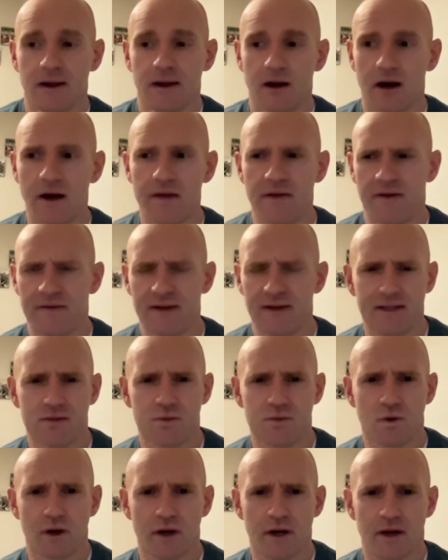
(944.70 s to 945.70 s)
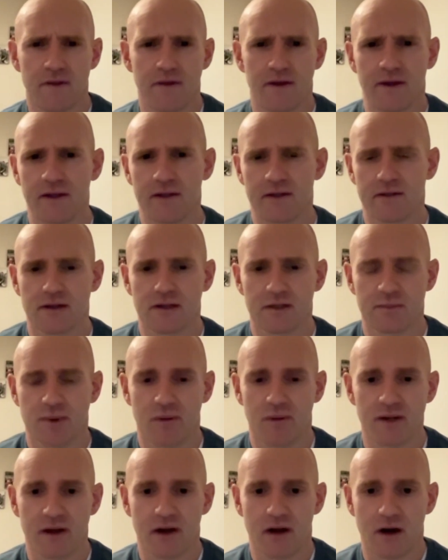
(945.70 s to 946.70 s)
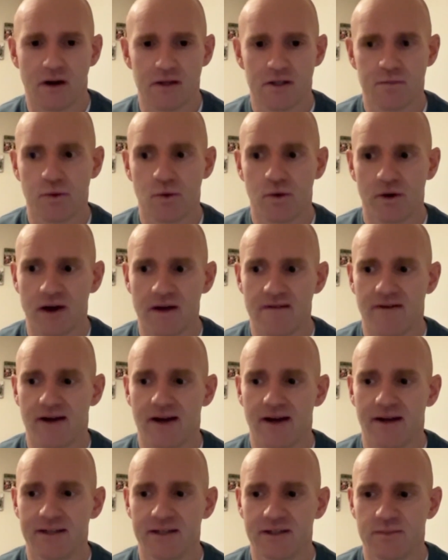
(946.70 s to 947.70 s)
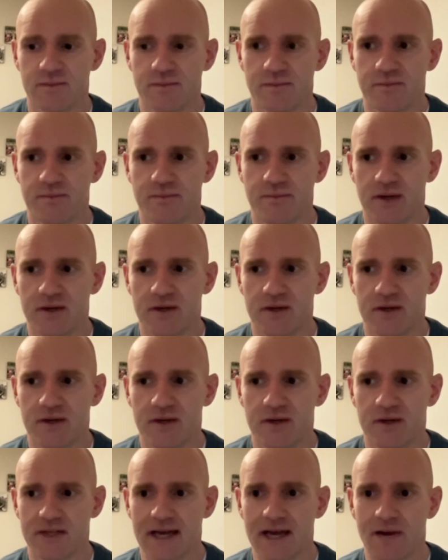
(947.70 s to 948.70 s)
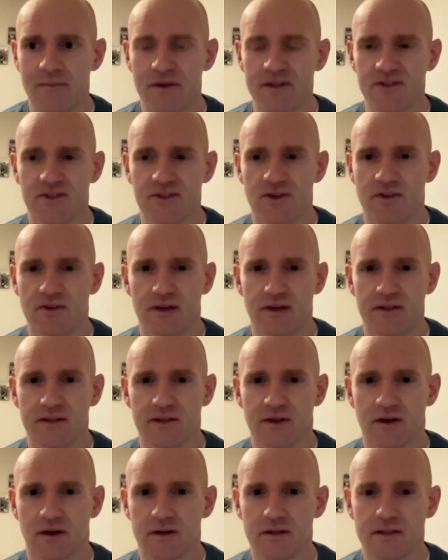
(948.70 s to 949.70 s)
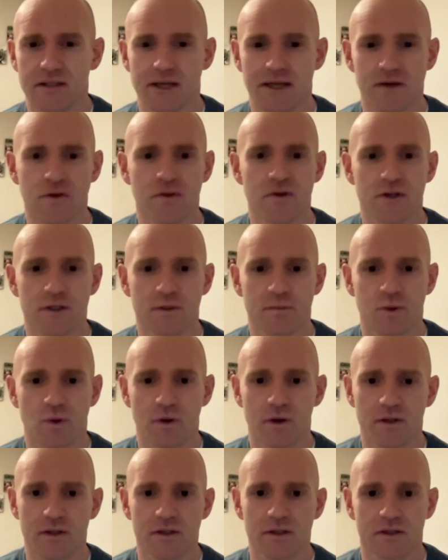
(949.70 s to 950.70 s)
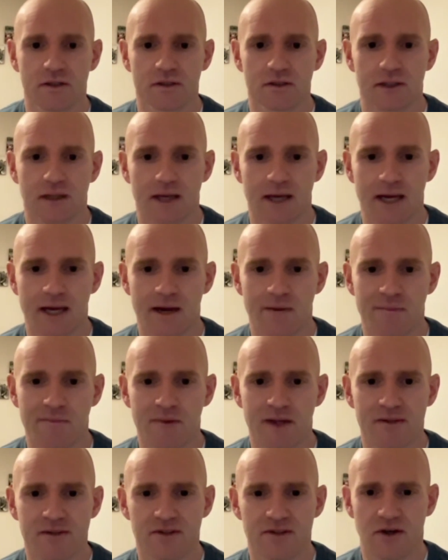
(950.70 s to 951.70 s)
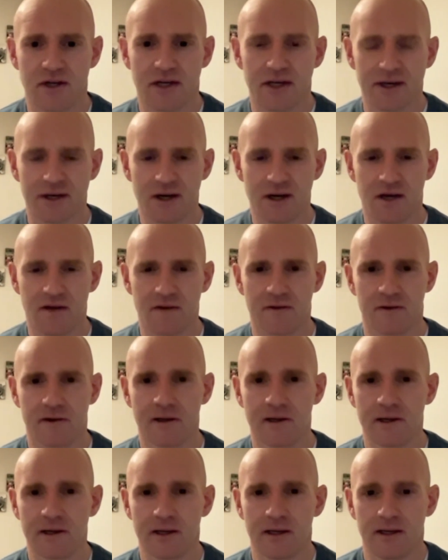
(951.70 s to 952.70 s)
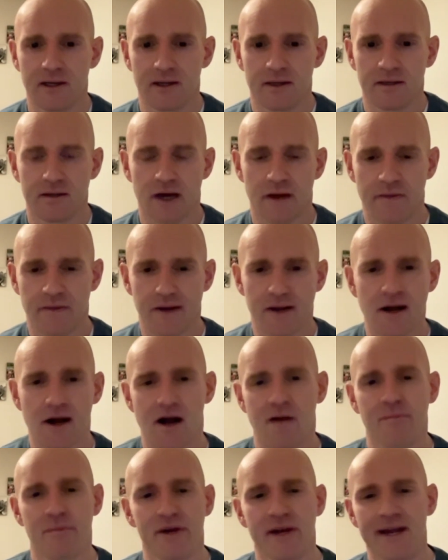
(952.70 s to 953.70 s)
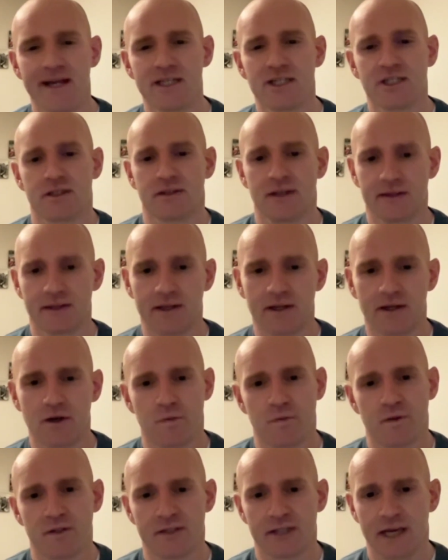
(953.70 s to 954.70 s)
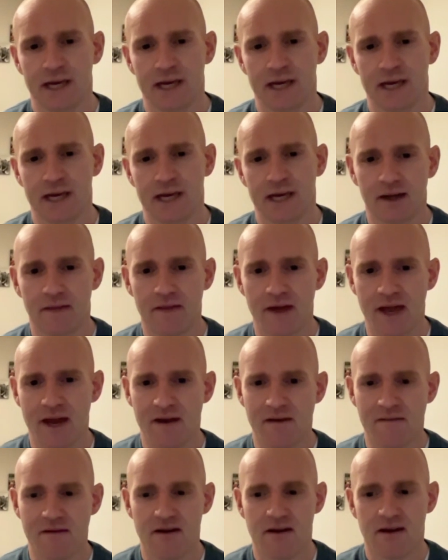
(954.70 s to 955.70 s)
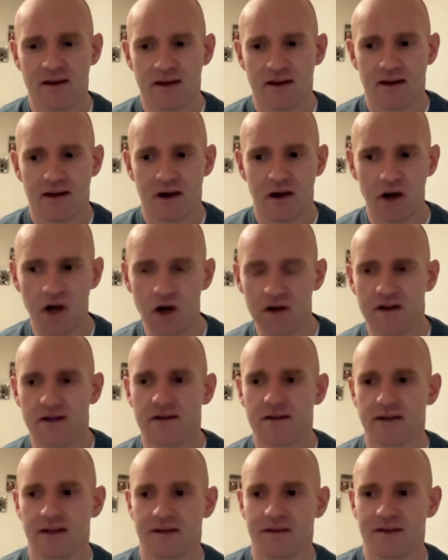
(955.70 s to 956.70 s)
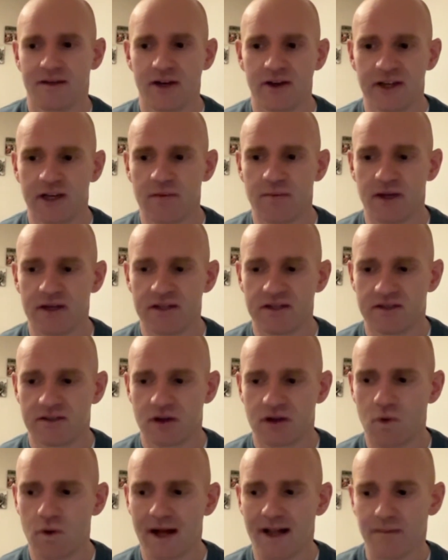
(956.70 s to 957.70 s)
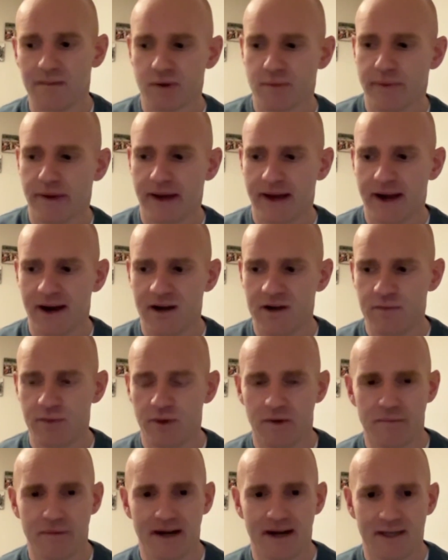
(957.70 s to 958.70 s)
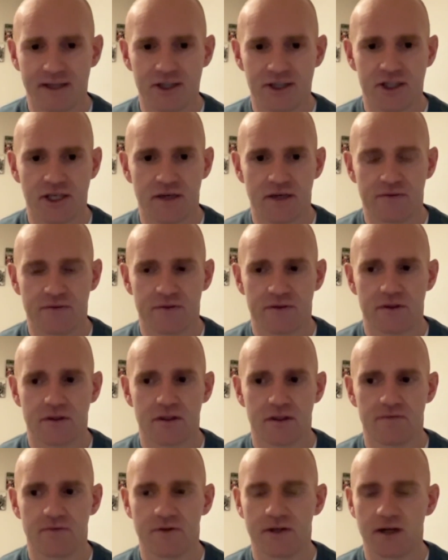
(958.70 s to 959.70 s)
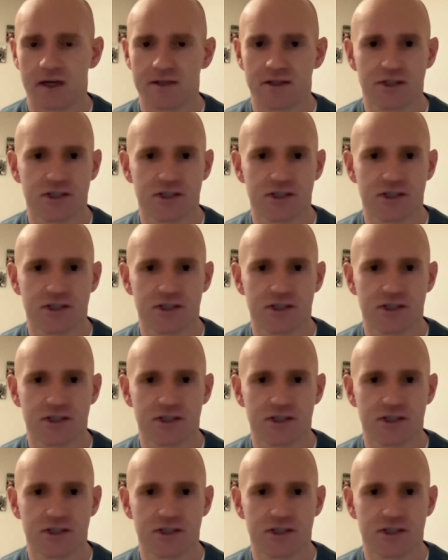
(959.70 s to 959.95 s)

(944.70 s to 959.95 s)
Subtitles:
I think that's why I think it's probably the hardest sport I've had, is because those elements are things that aren't in other sports, and certainly not in the combination that they come in sailing. And then luck you can be so well prepared, but a bad shift, you've got to